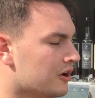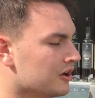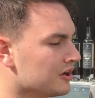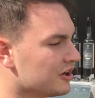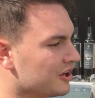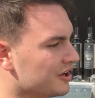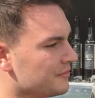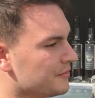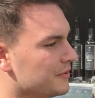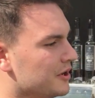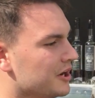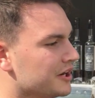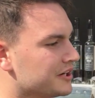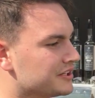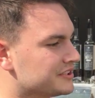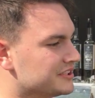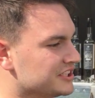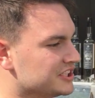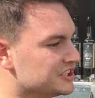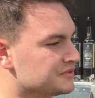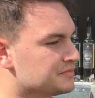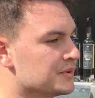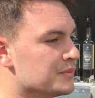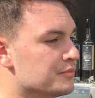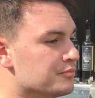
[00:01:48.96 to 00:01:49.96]
Online
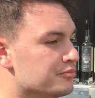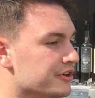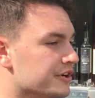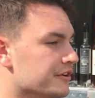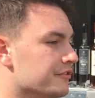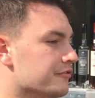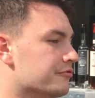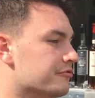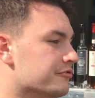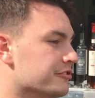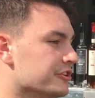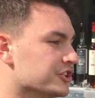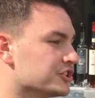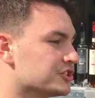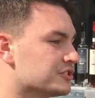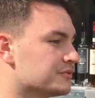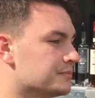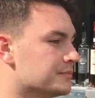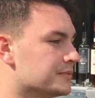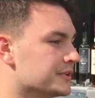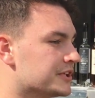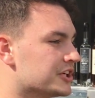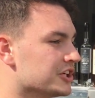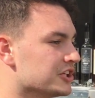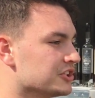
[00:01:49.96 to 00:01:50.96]
marketing has been brilliant for us
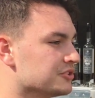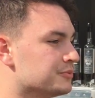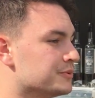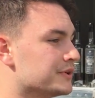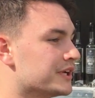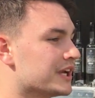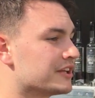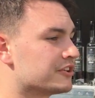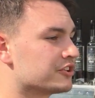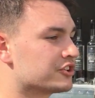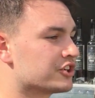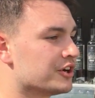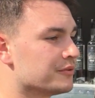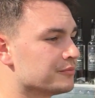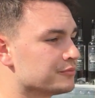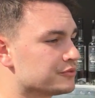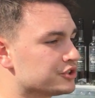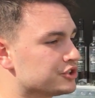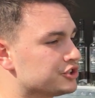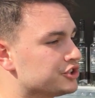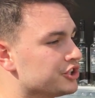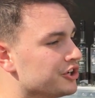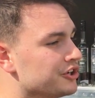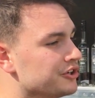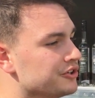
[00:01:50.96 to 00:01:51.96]
because we get to come
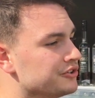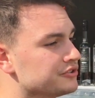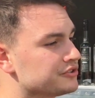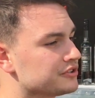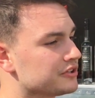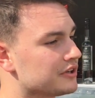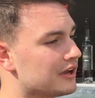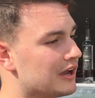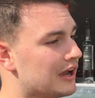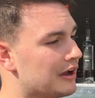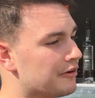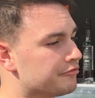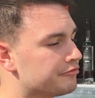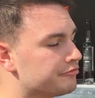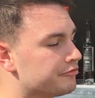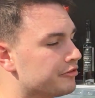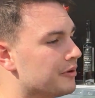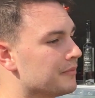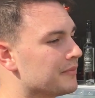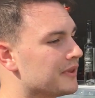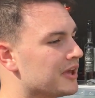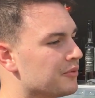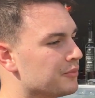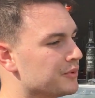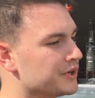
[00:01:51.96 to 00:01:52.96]
to shows, and
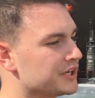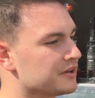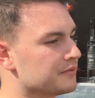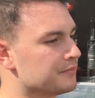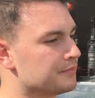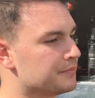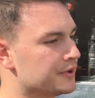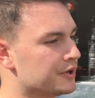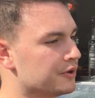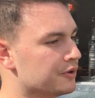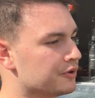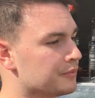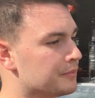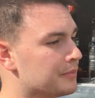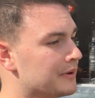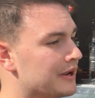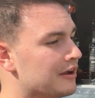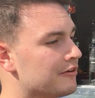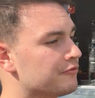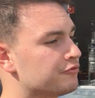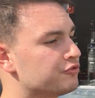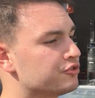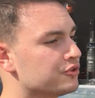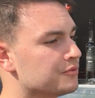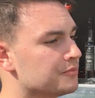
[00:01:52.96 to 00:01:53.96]
from that we can build a
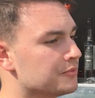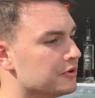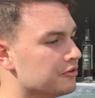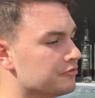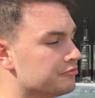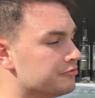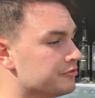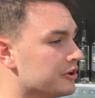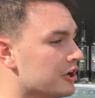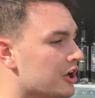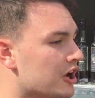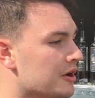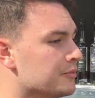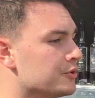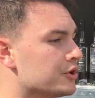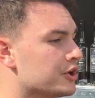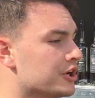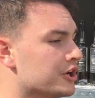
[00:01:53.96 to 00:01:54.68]
platform of reliable